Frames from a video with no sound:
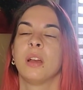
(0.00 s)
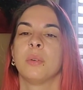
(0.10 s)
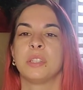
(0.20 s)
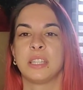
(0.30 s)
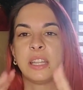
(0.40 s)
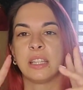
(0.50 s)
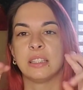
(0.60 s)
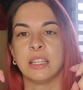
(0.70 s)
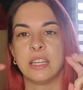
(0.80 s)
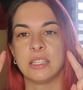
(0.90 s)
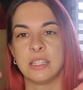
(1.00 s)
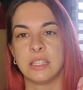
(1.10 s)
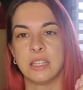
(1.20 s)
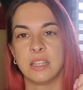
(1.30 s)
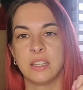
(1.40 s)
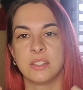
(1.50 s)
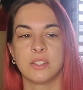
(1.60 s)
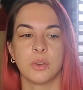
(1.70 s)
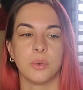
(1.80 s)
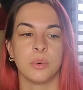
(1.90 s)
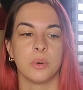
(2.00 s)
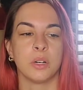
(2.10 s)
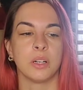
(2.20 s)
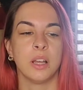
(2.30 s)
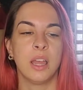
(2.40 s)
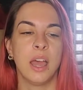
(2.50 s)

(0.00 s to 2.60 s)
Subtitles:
I want to say like laziness or